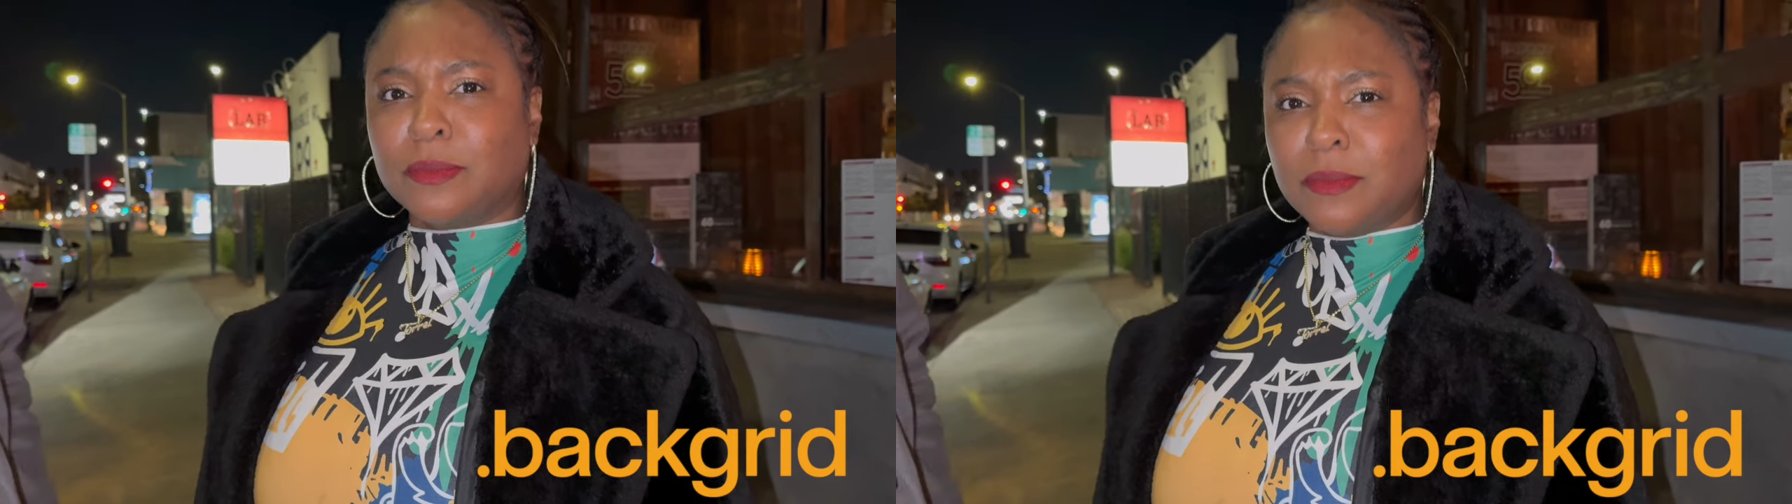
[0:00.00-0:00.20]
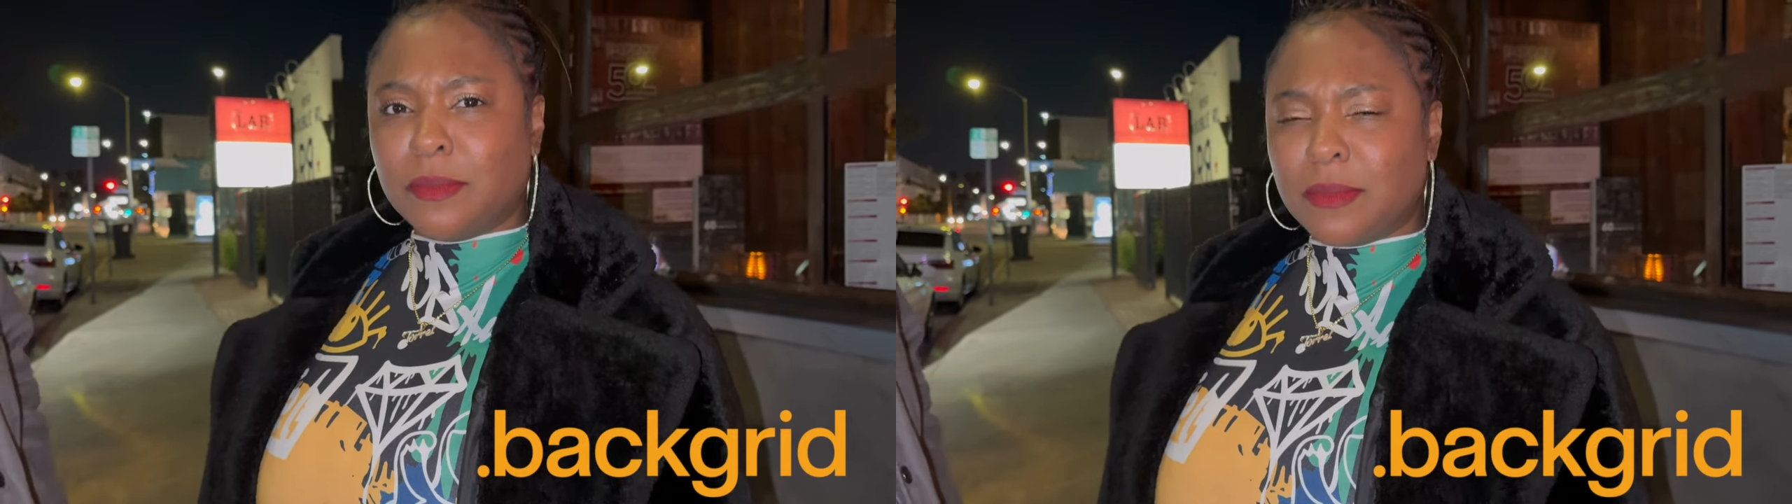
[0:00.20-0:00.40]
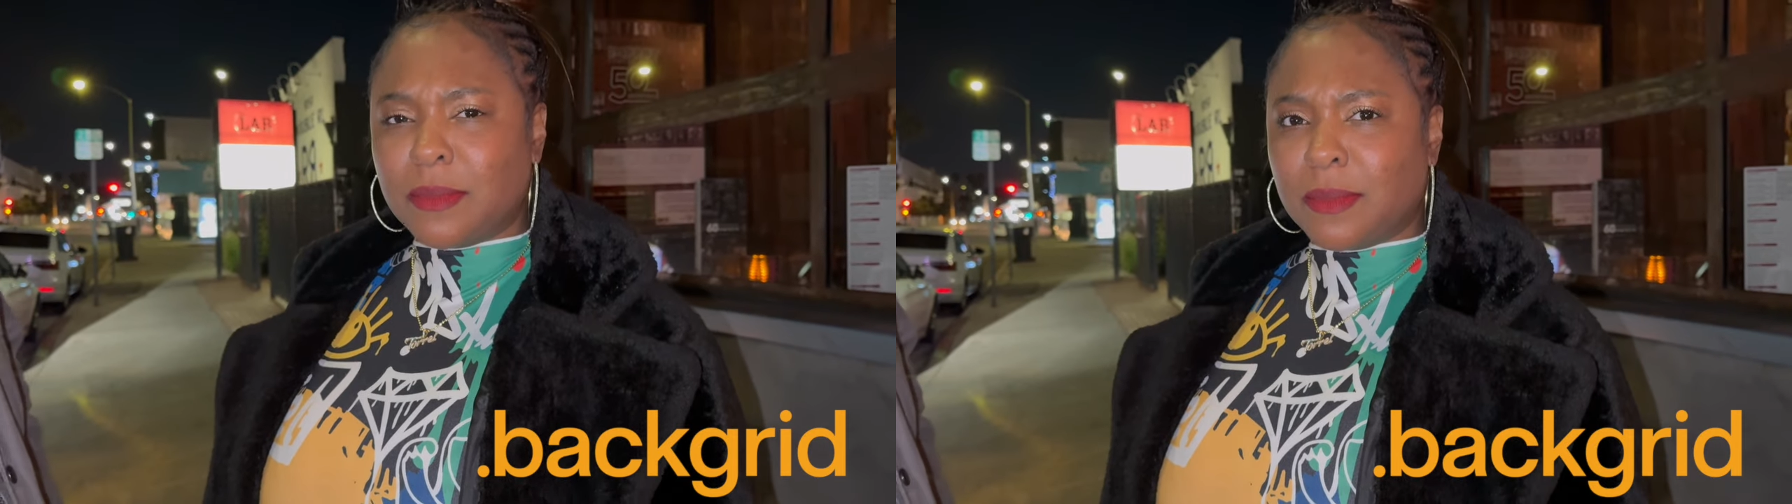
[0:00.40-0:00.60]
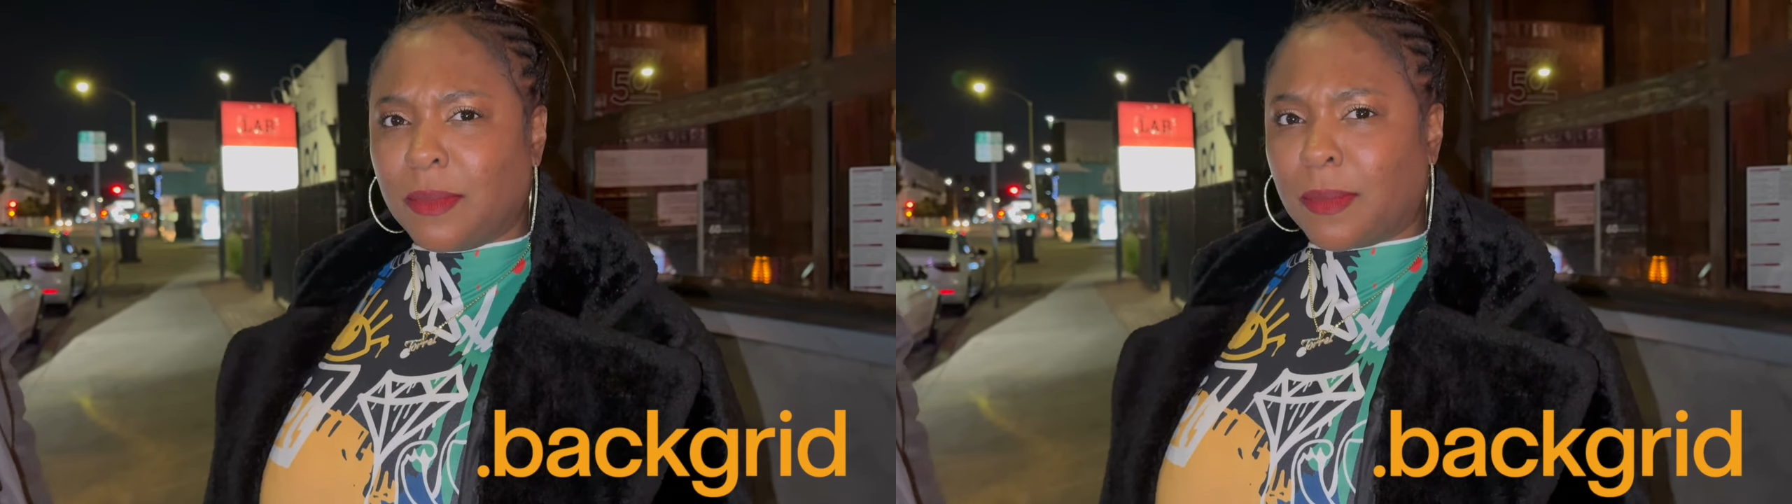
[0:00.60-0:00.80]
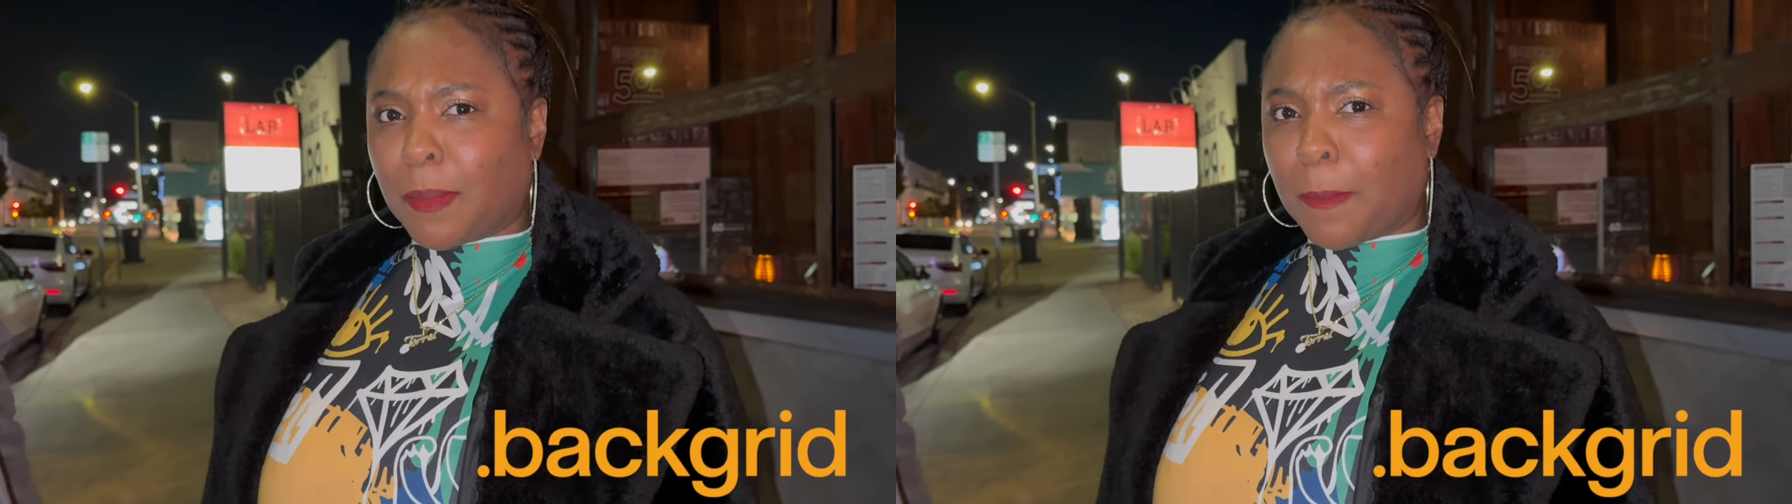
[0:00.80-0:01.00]
How are things
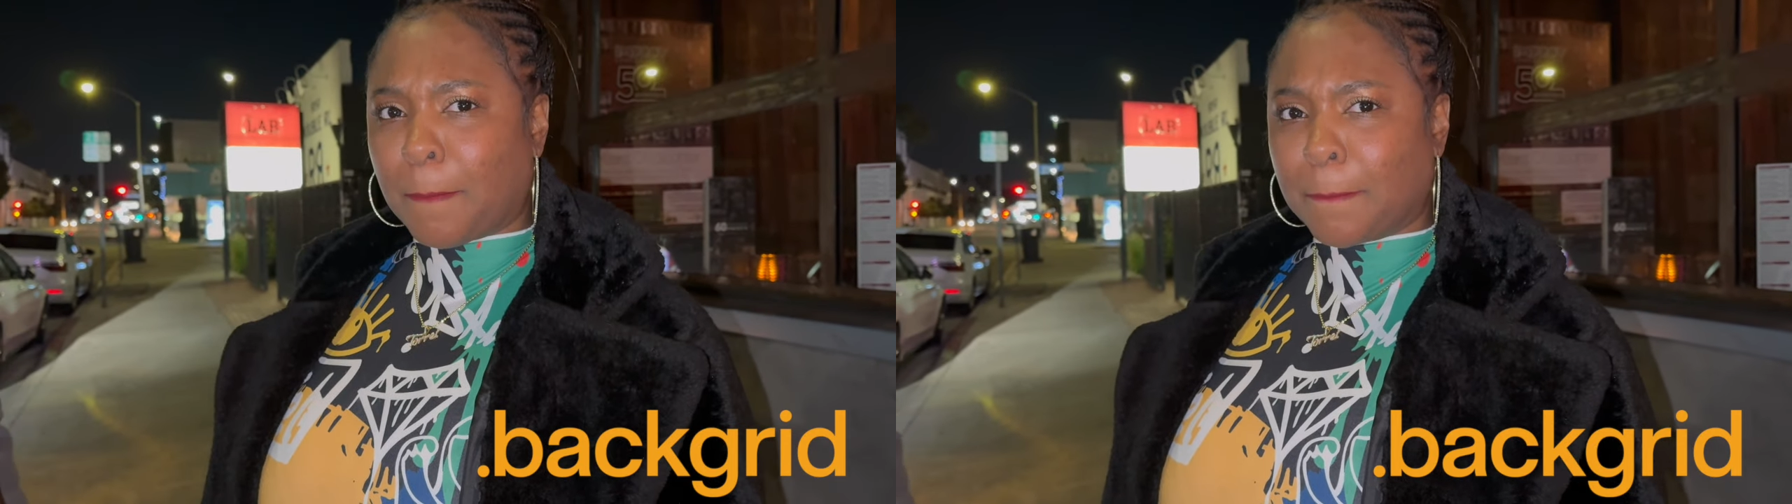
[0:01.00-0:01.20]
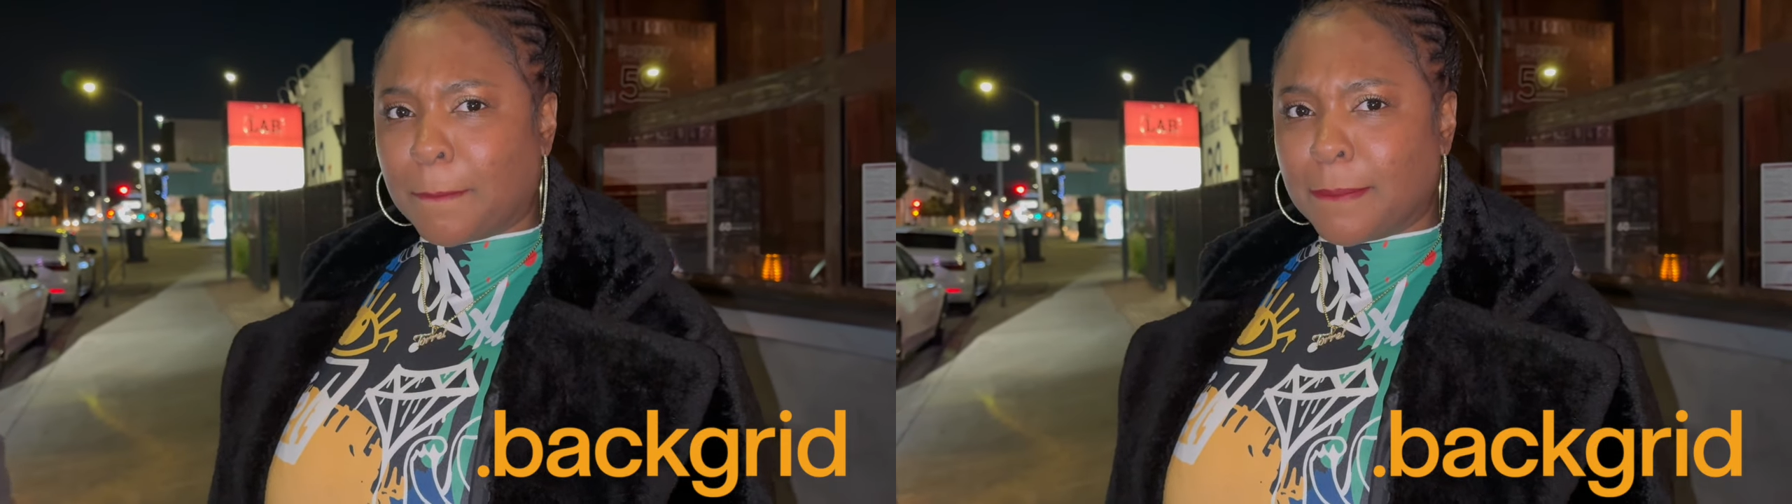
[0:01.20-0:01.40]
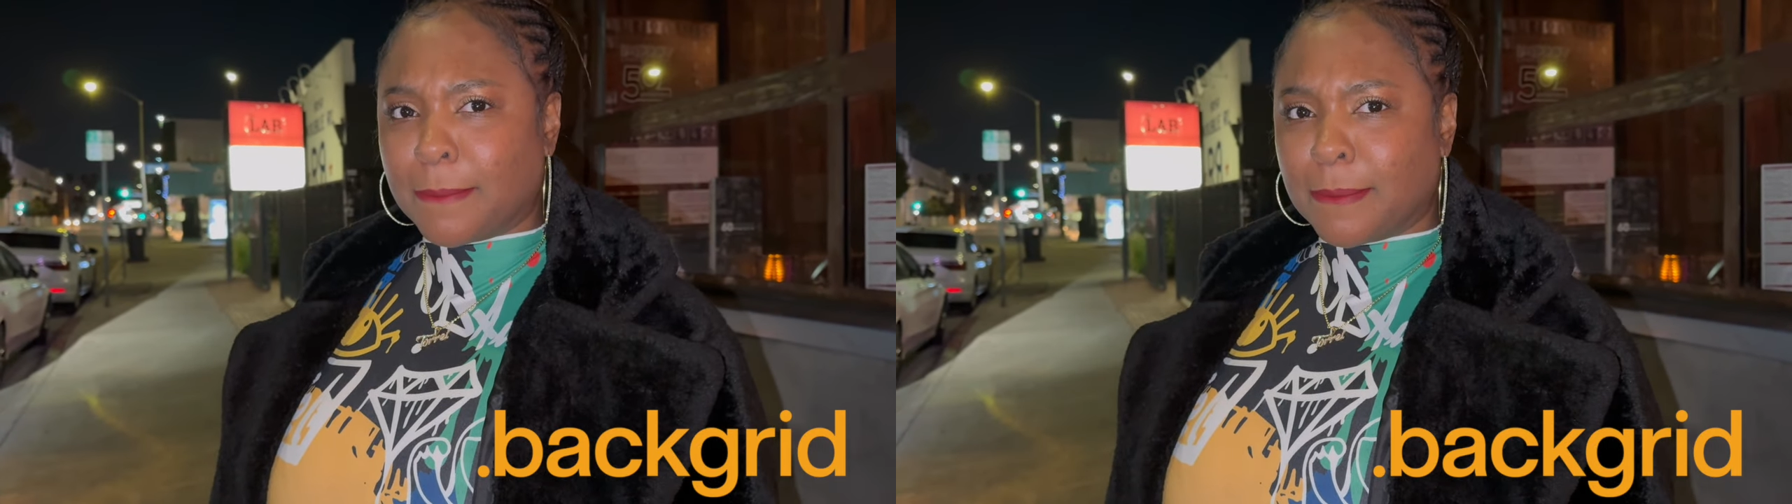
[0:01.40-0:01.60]
with you and Kevin?